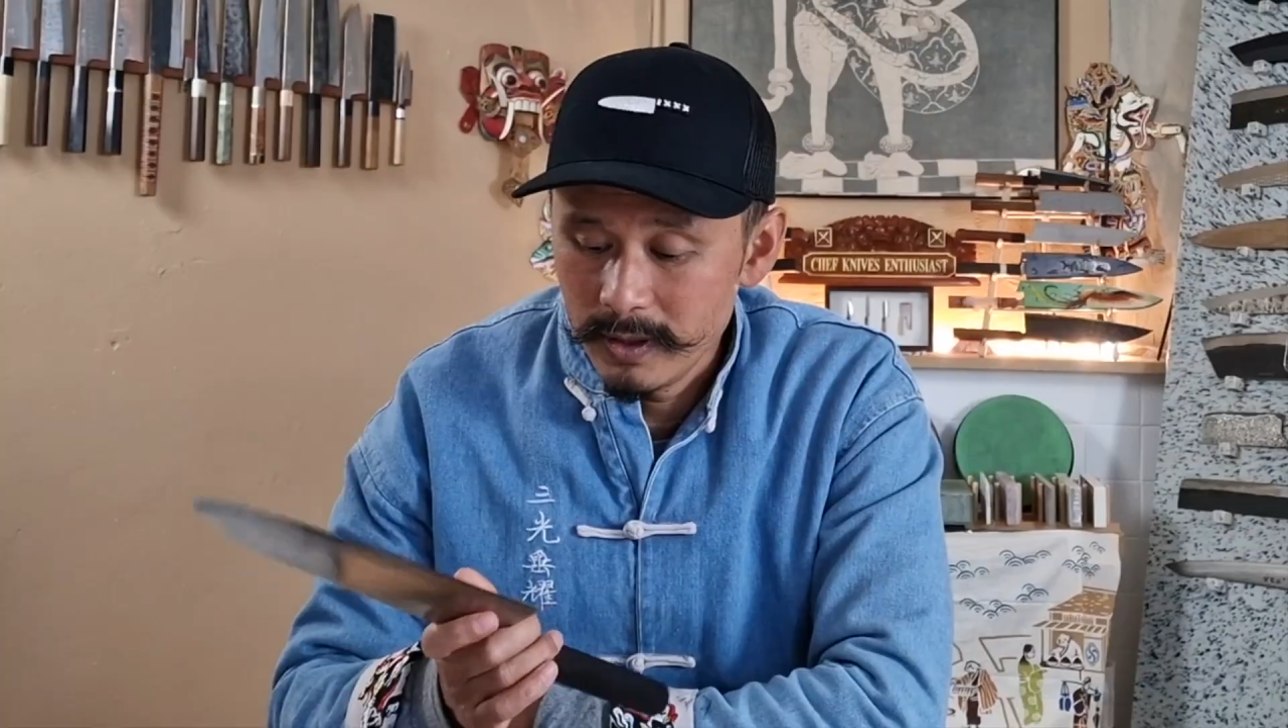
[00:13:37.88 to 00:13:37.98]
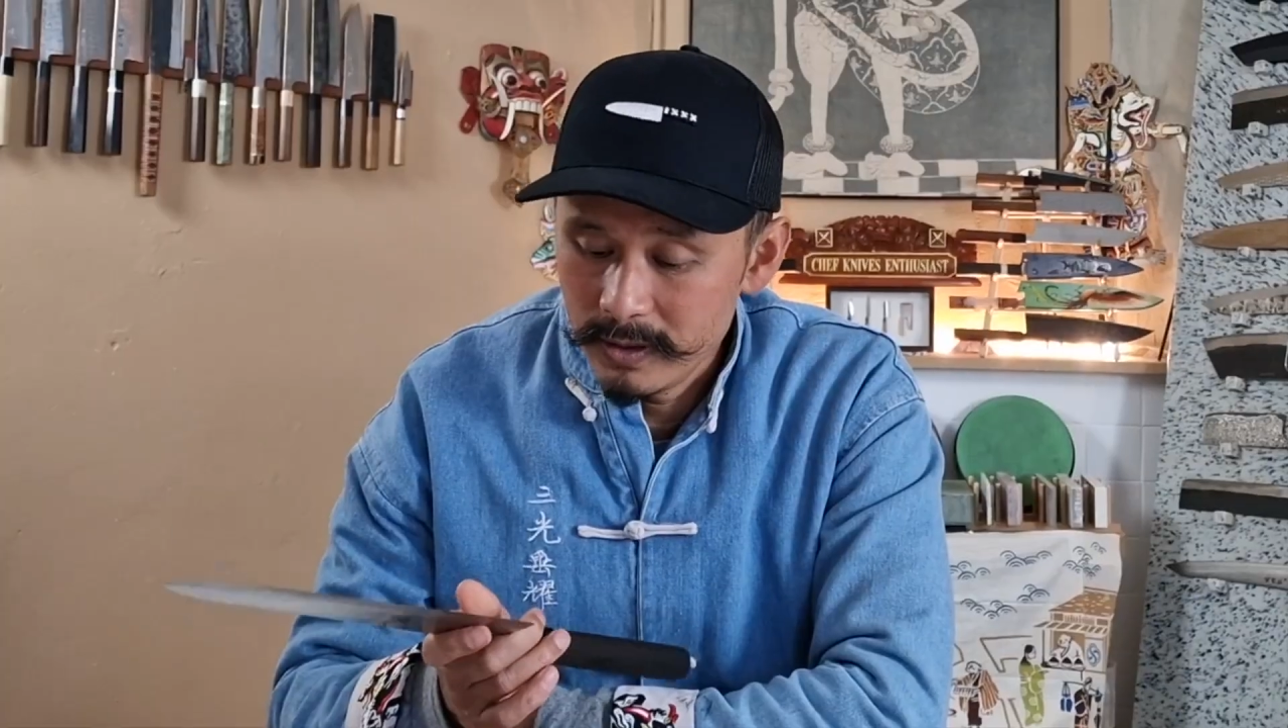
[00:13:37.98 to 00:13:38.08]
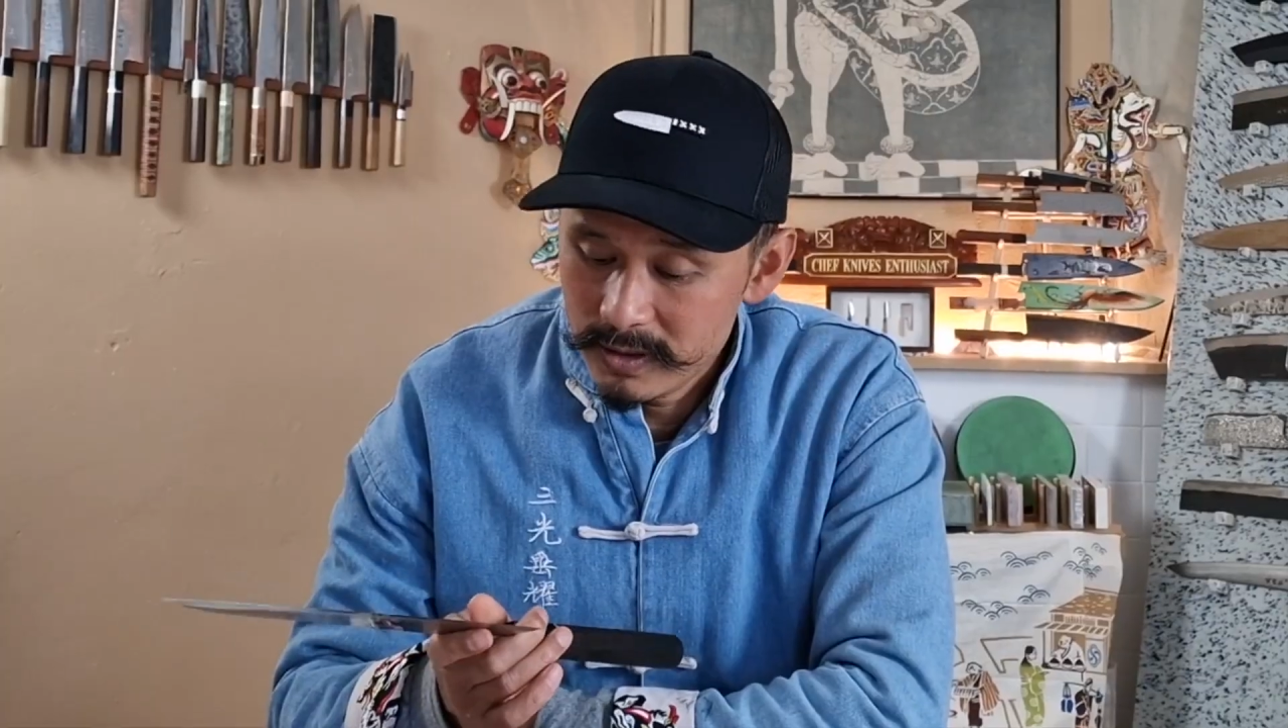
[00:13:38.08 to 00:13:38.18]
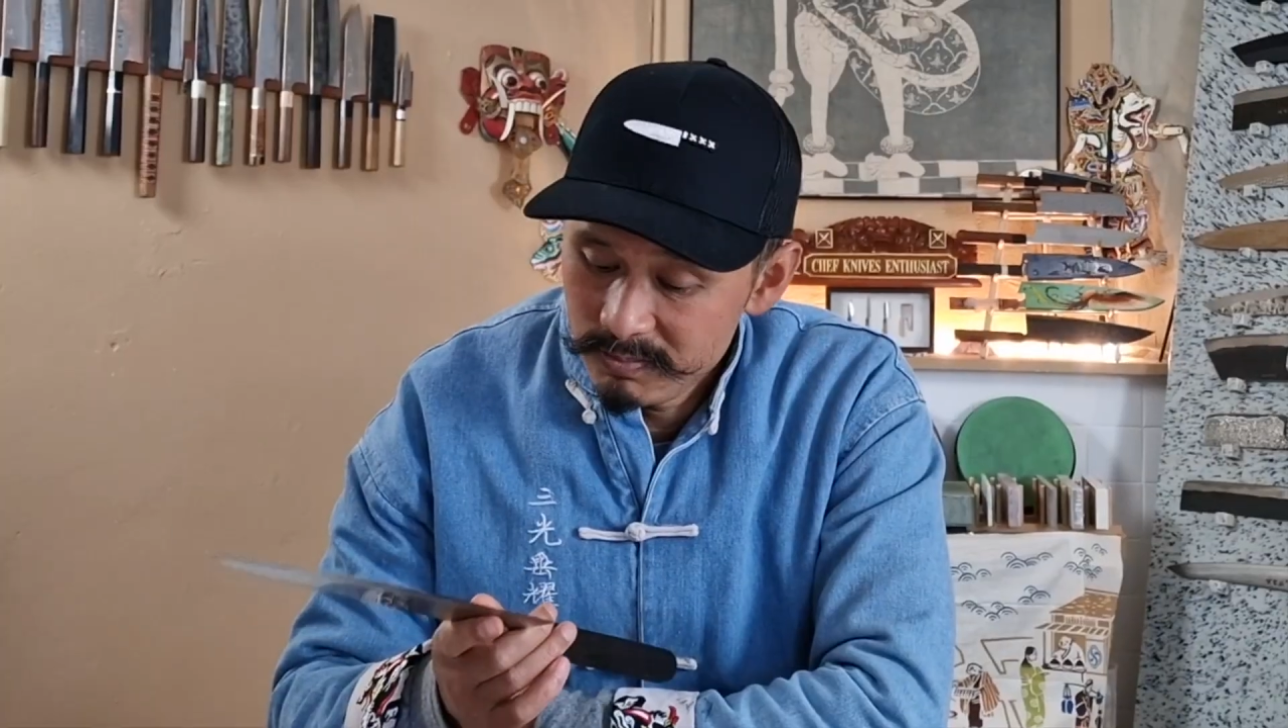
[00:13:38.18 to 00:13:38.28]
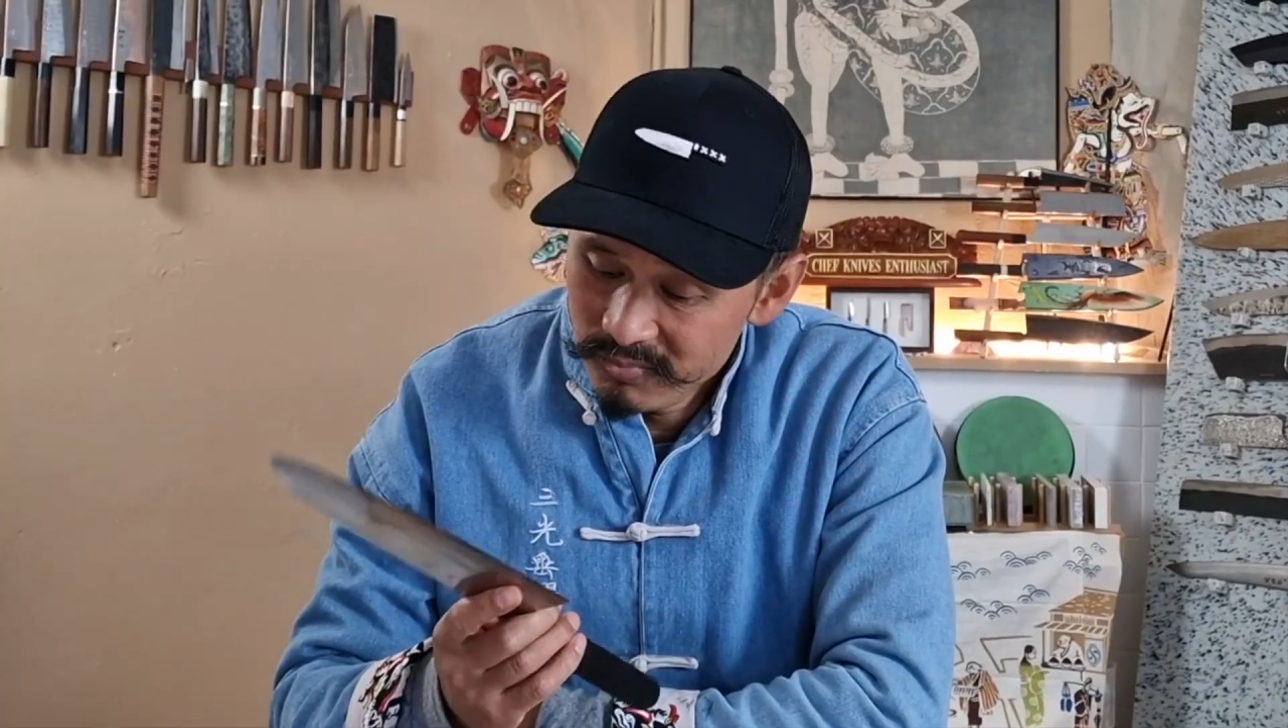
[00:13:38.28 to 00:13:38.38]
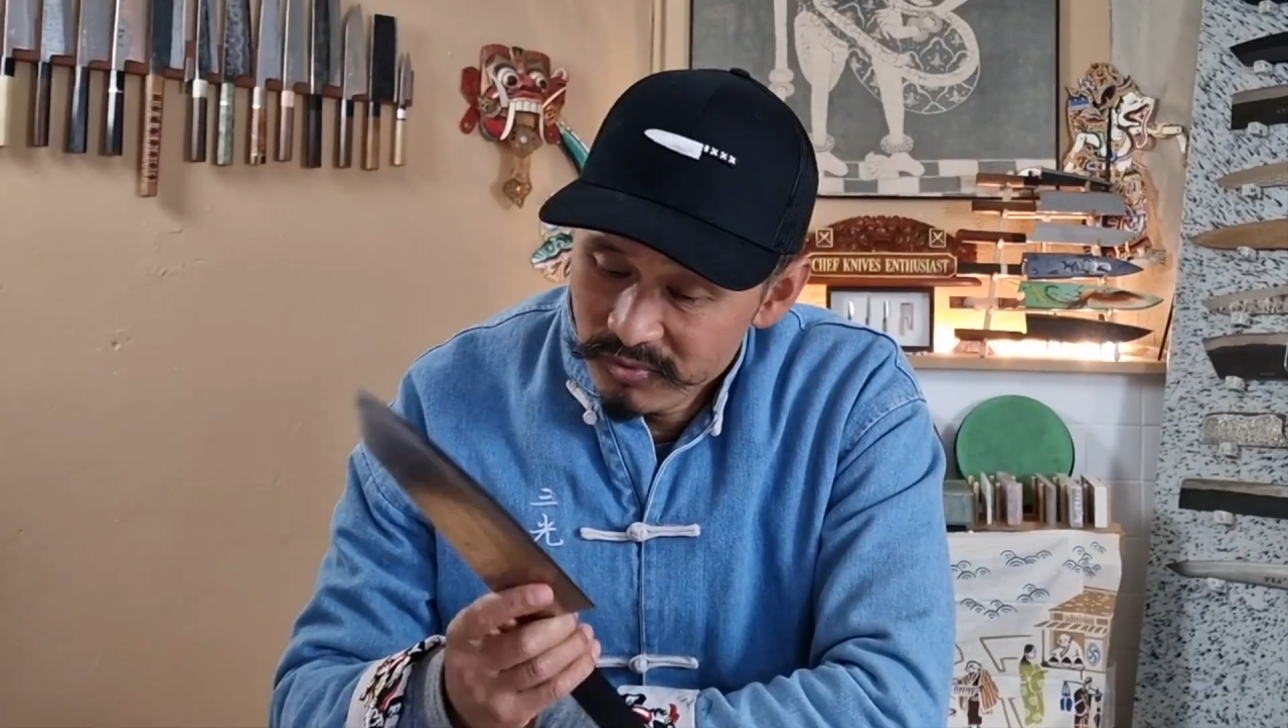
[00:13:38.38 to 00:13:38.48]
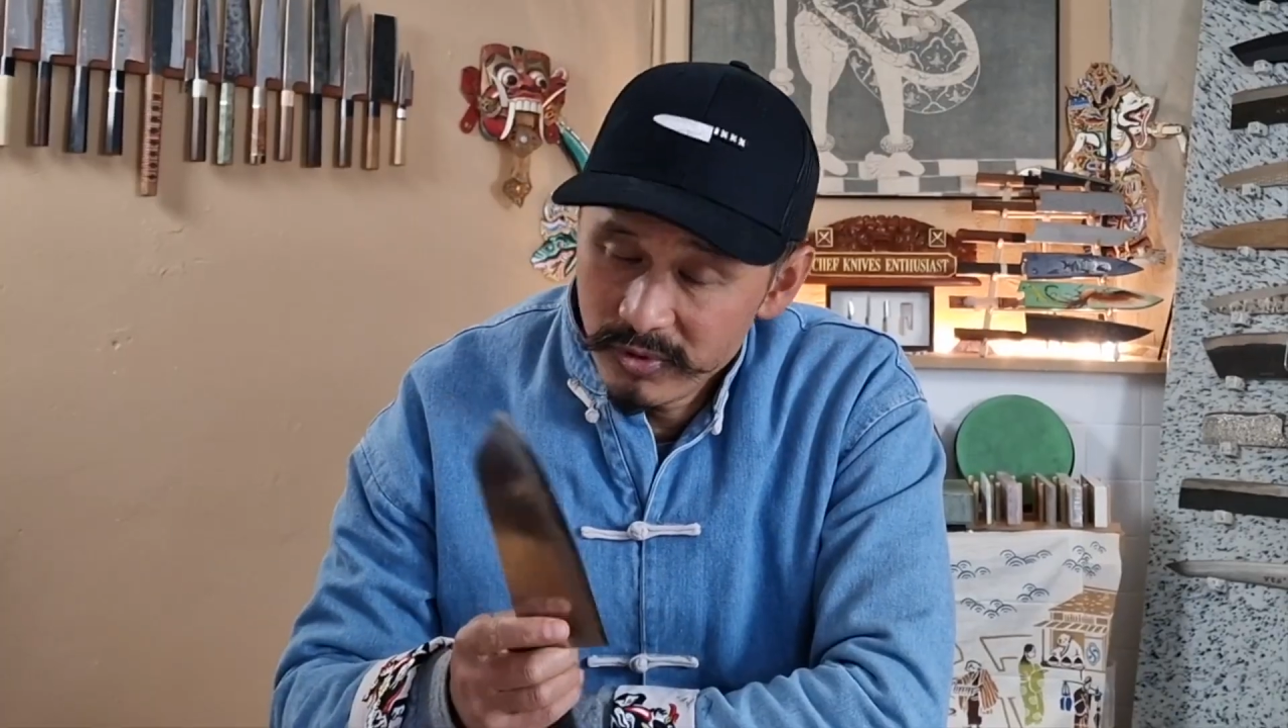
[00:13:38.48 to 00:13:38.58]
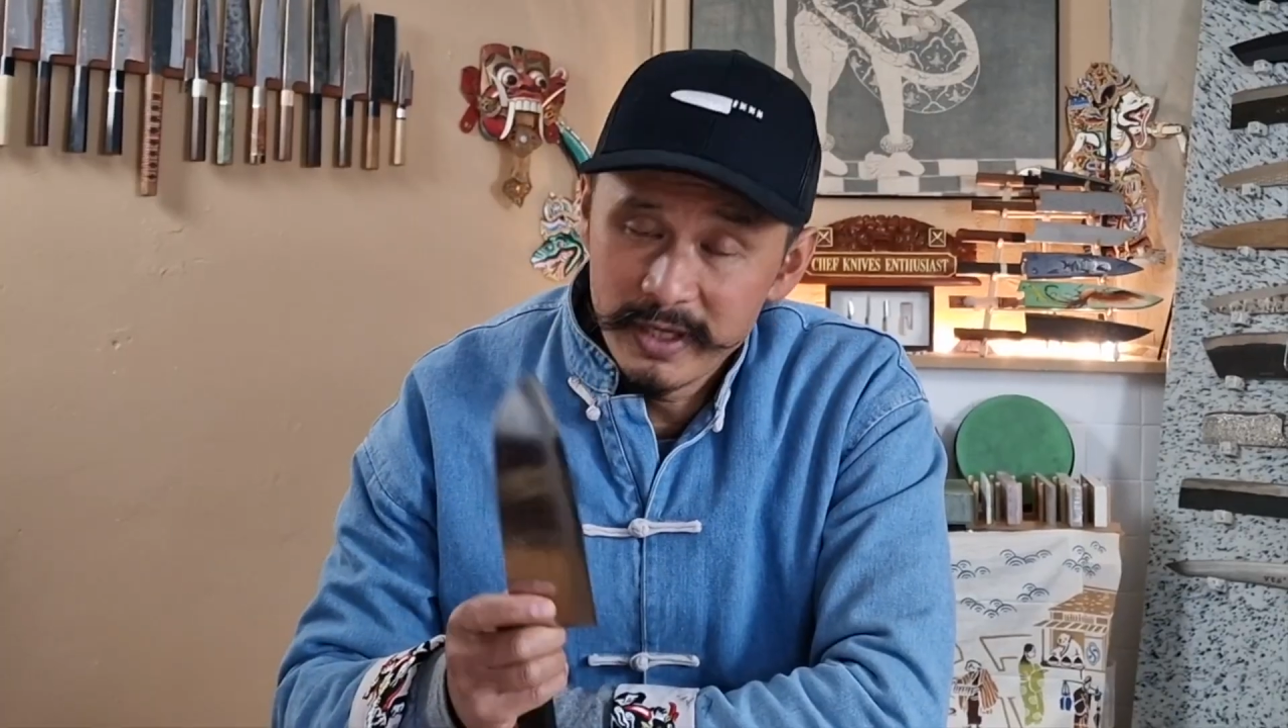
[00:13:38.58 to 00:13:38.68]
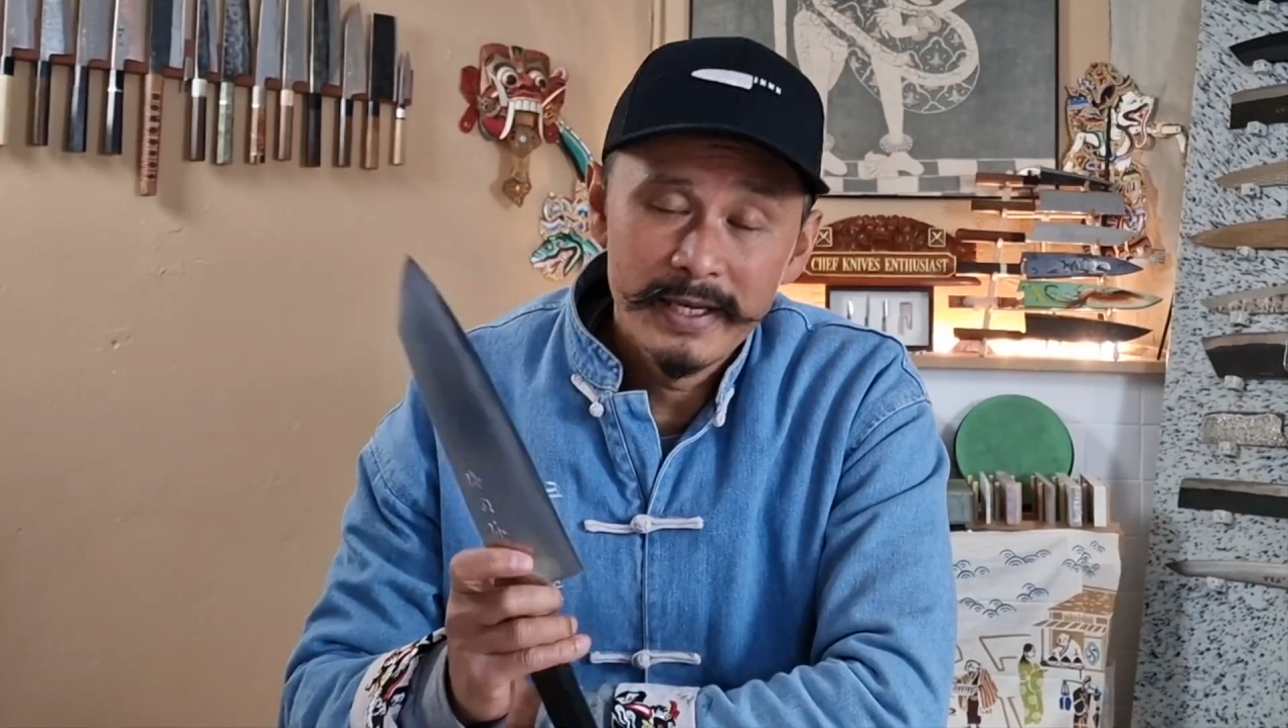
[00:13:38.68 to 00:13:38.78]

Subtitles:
It's pretty